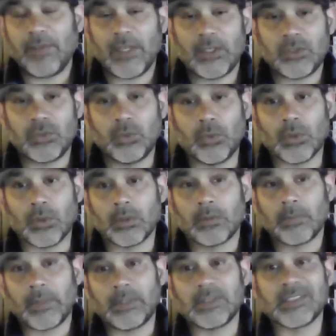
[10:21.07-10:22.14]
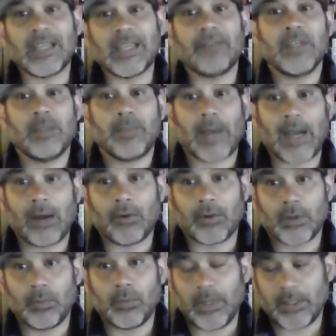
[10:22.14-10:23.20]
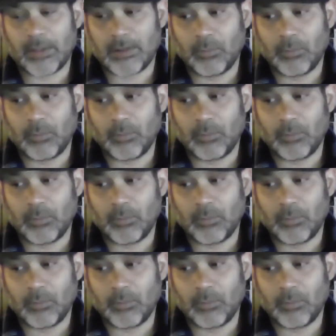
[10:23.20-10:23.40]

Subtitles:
hit tool and 70 power with